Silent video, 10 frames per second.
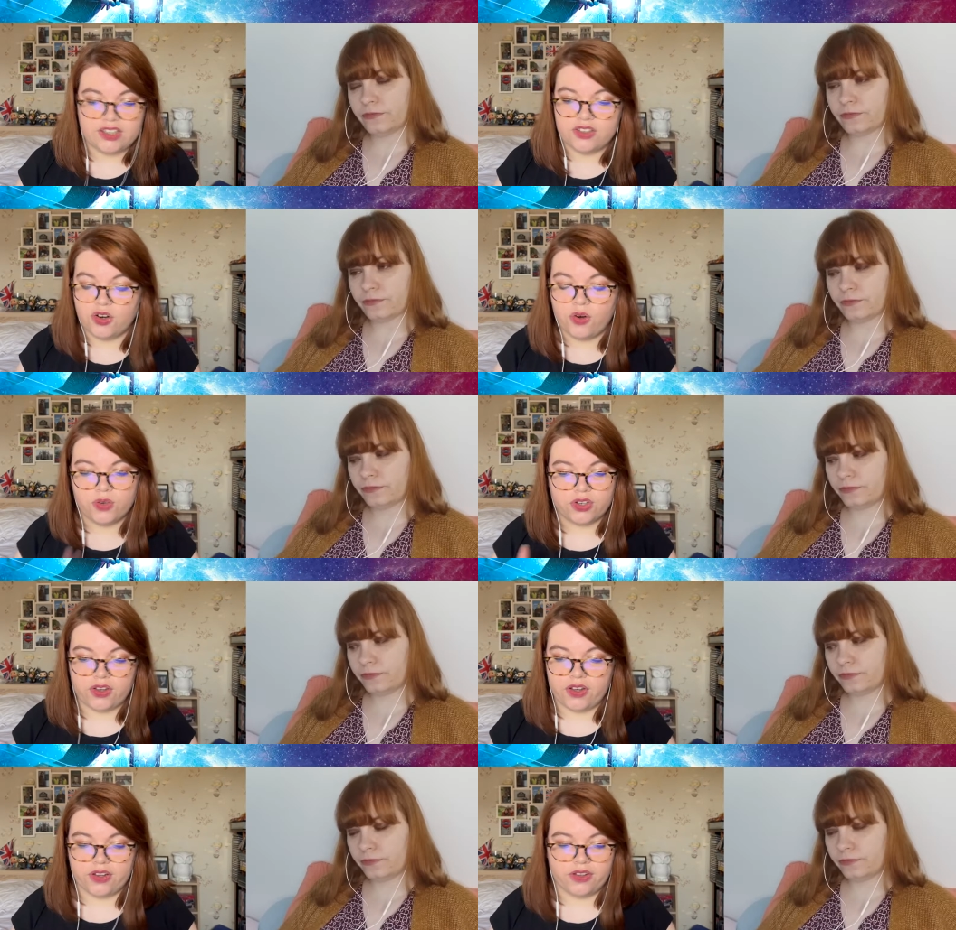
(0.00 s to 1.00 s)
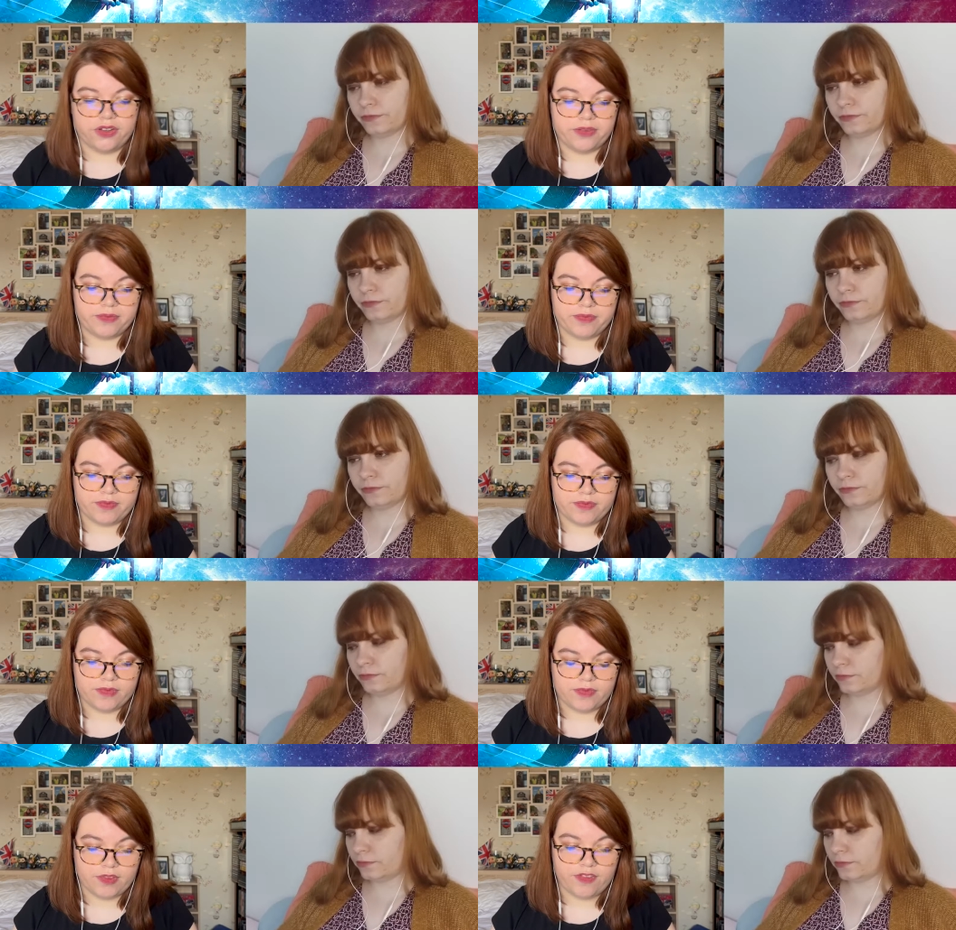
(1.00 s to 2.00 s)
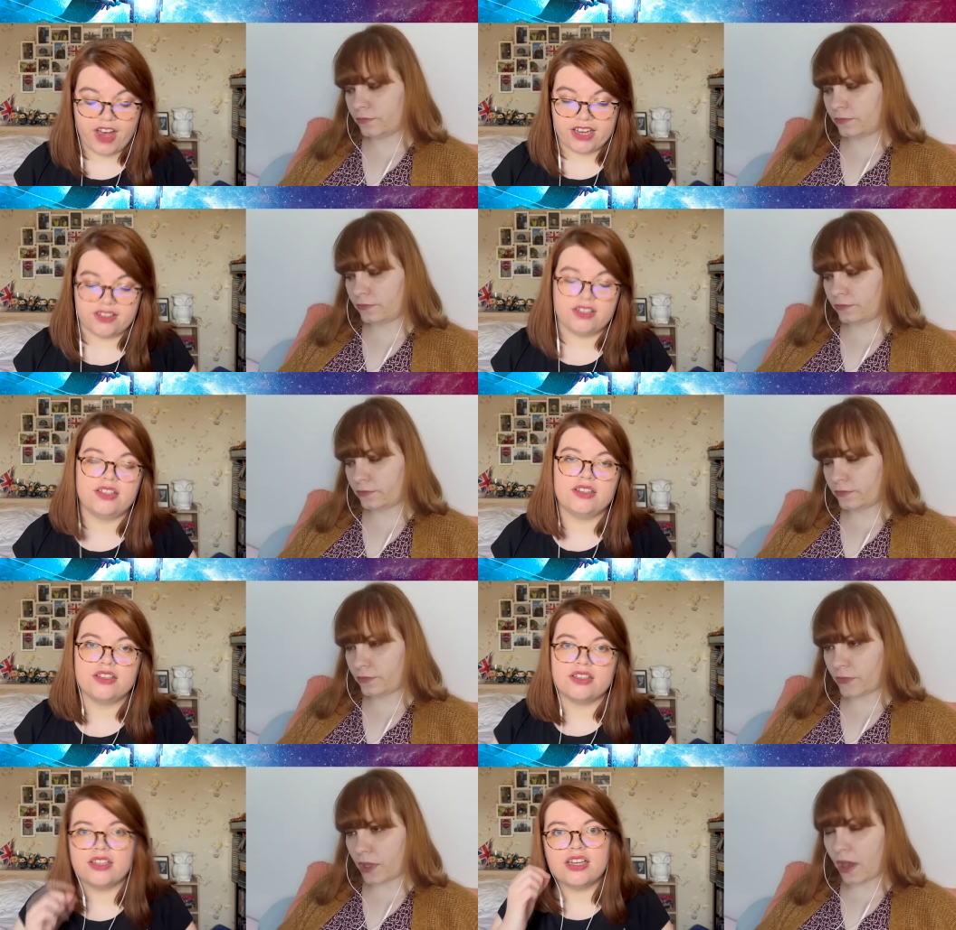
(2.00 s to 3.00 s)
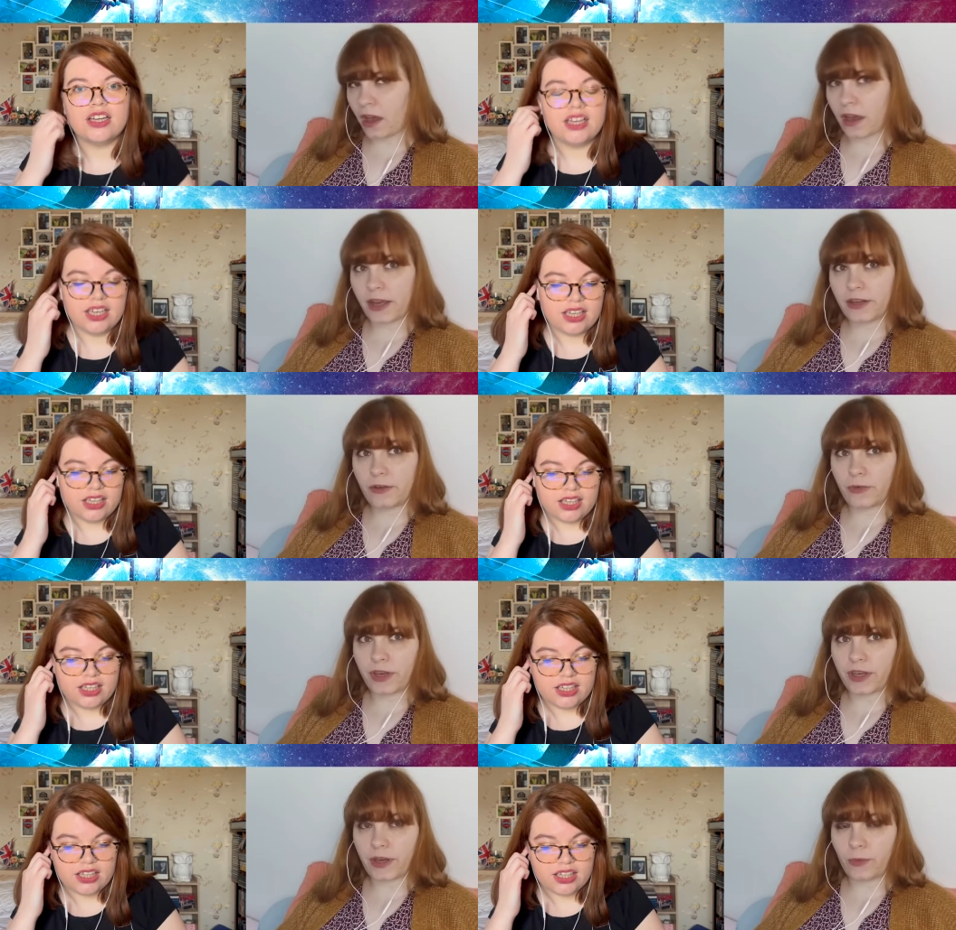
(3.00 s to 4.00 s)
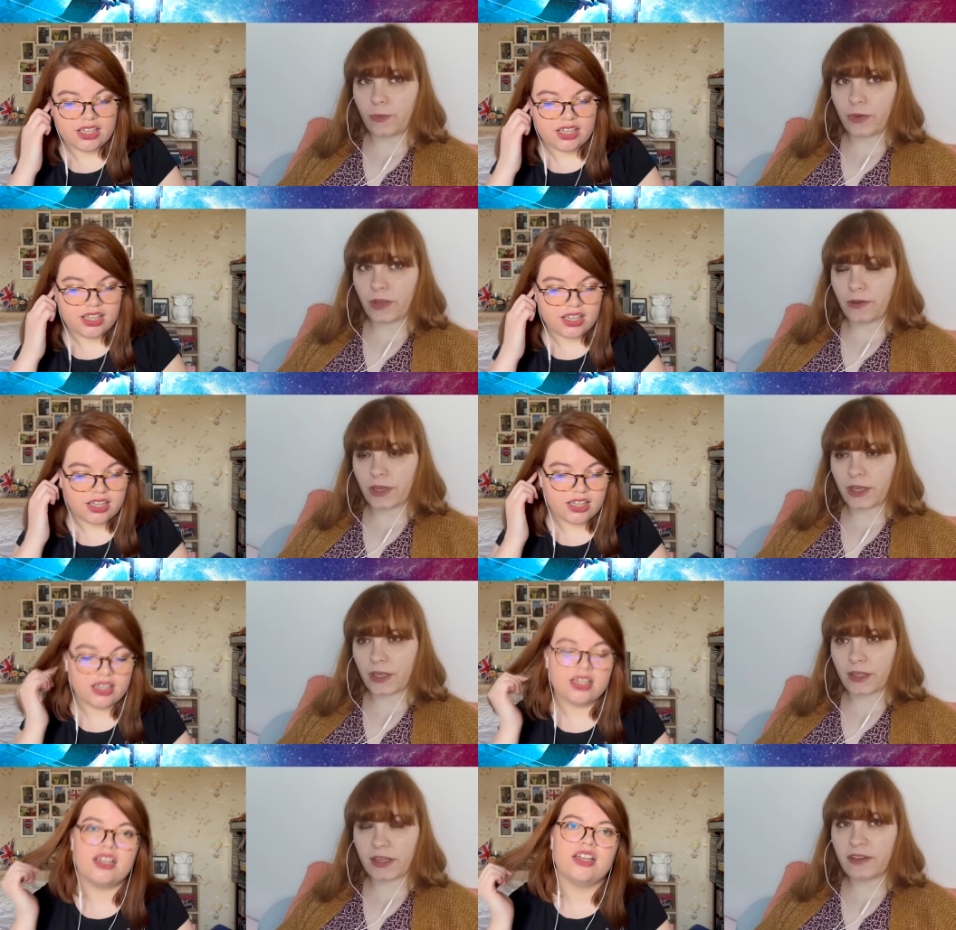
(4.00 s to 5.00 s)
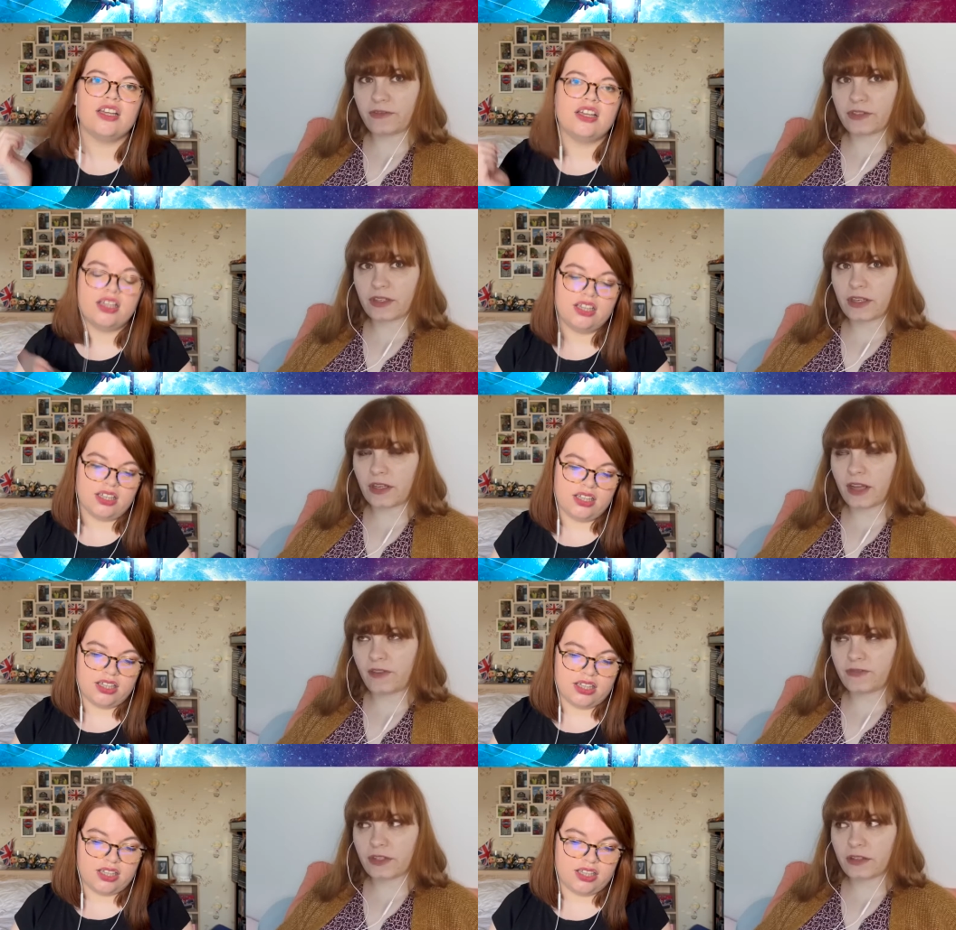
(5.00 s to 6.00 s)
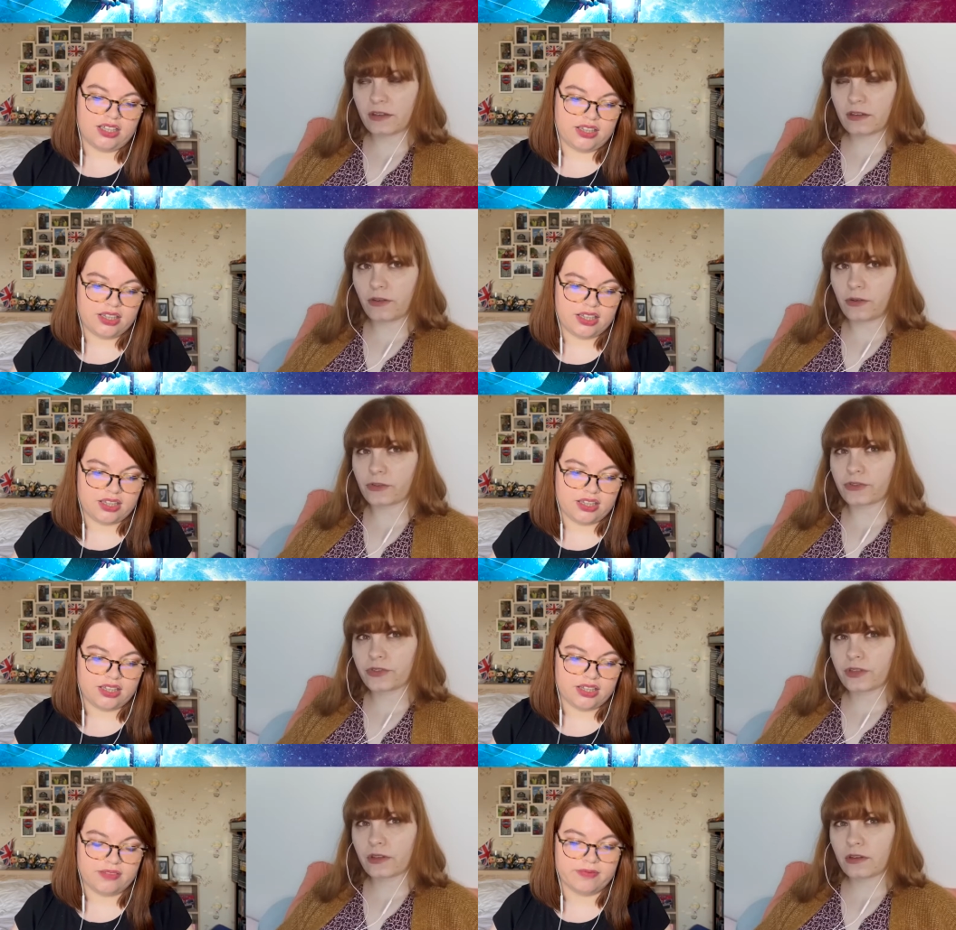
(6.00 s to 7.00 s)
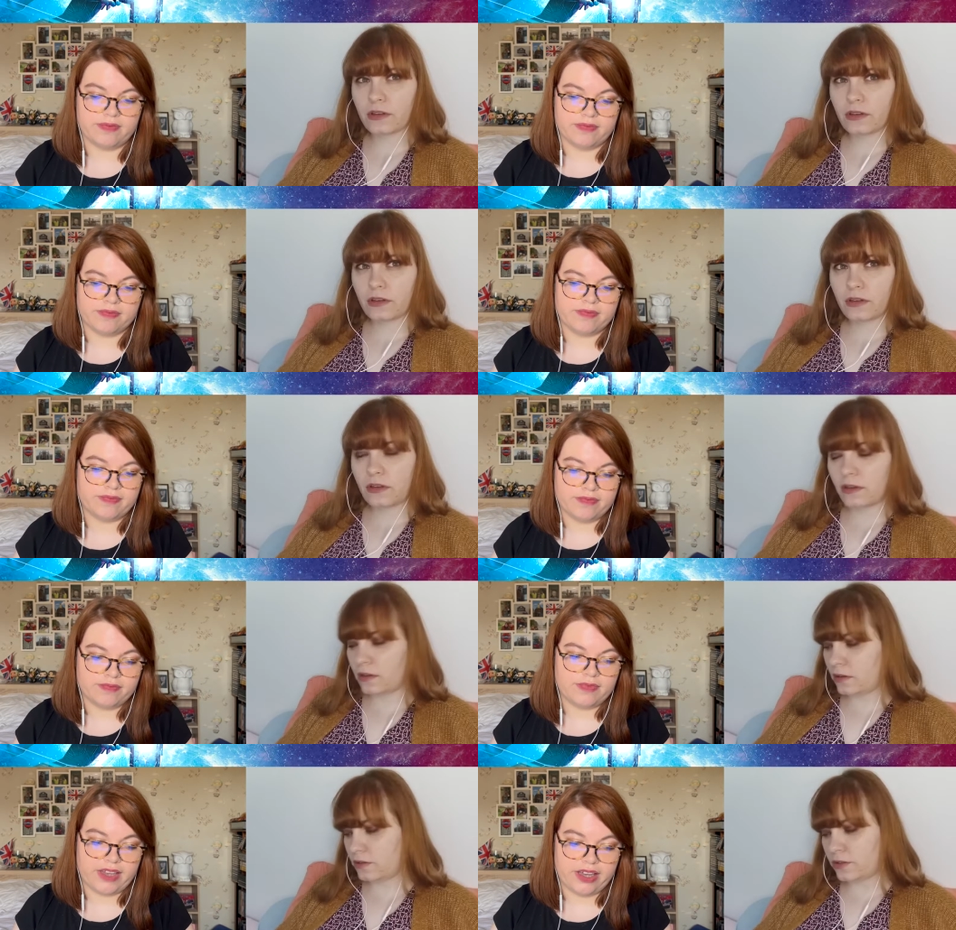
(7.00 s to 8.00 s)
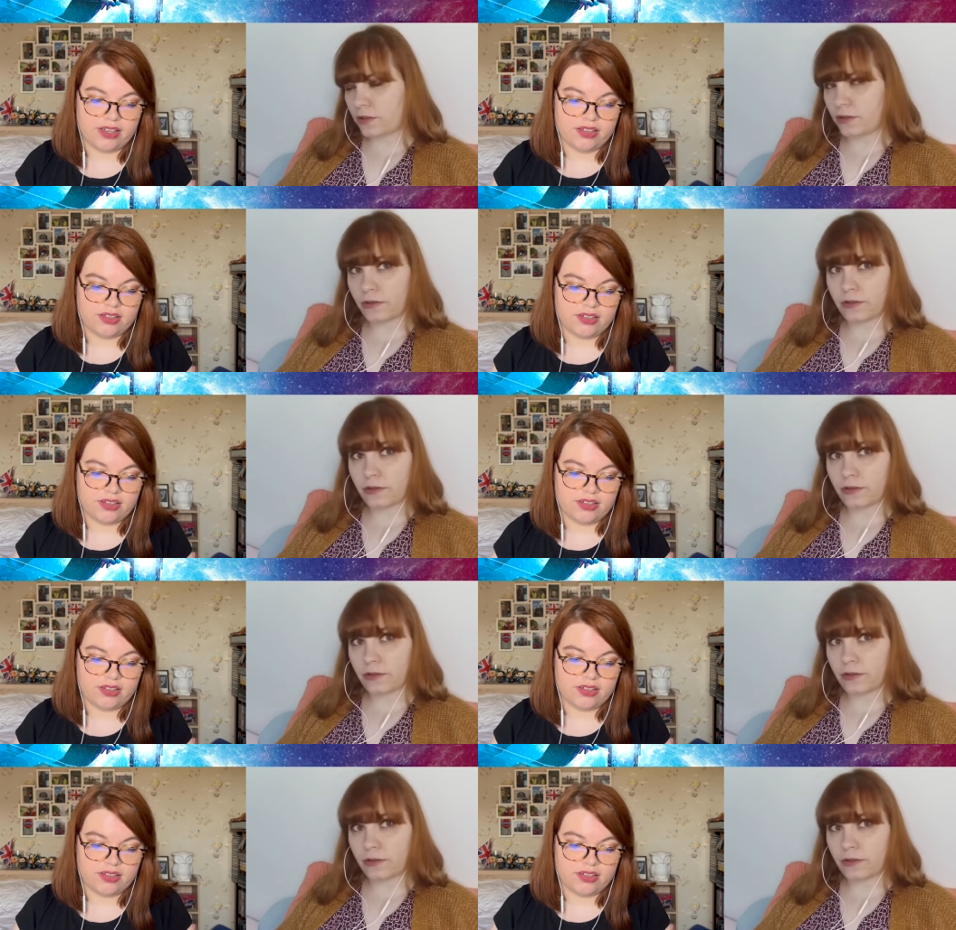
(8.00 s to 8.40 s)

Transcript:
Speaker 1: no longer um, fight.
Speaker 2: Yeah. Anyway, he he he left he left hers. Mm -hmm. Yeah. So